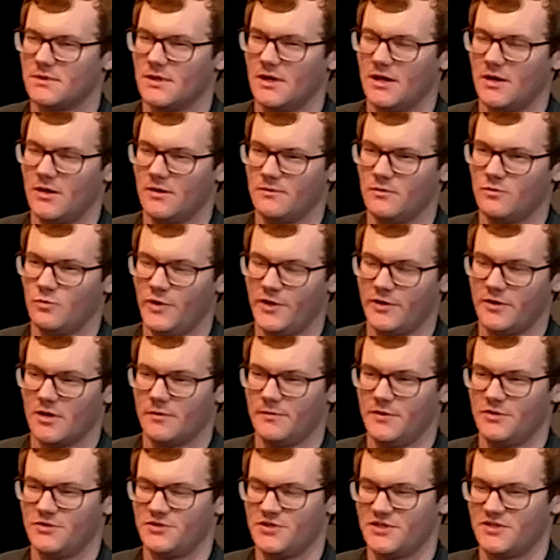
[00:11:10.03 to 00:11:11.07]
a weaker
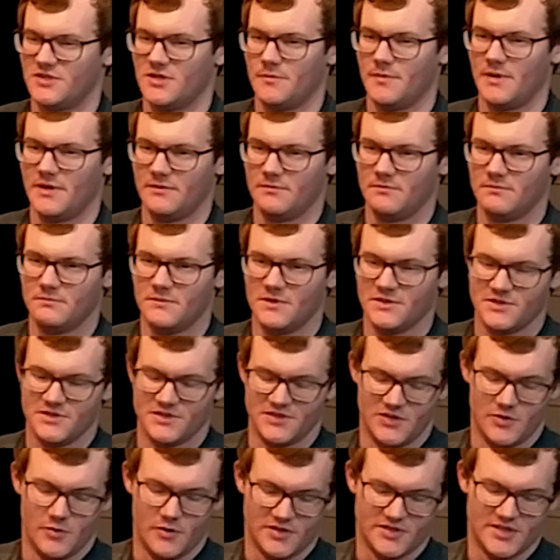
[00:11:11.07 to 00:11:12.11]
immune system, and this
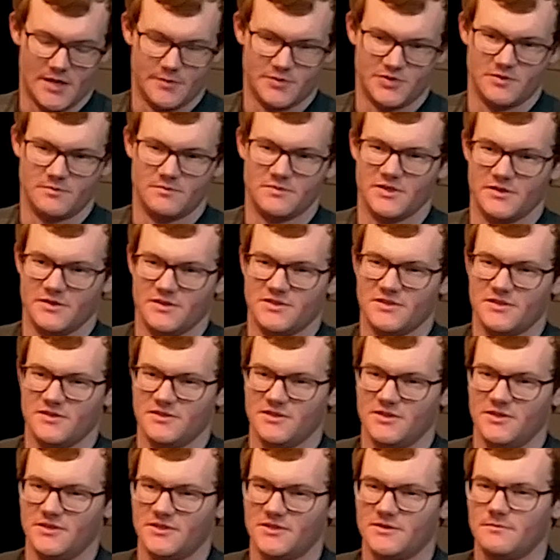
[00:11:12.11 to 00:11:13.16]
is no exception to this
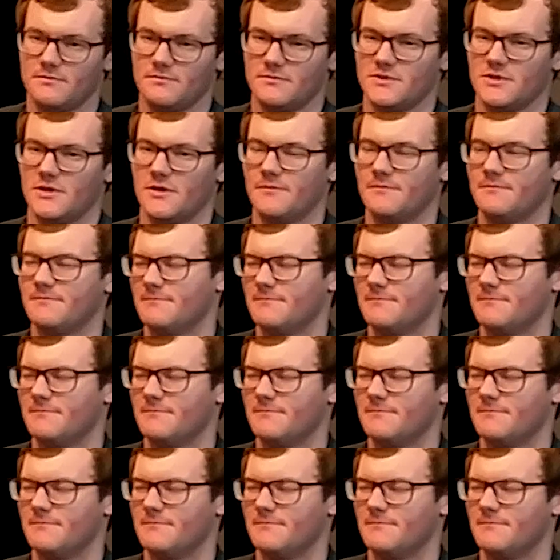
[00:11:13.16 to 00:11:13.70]
disease. So,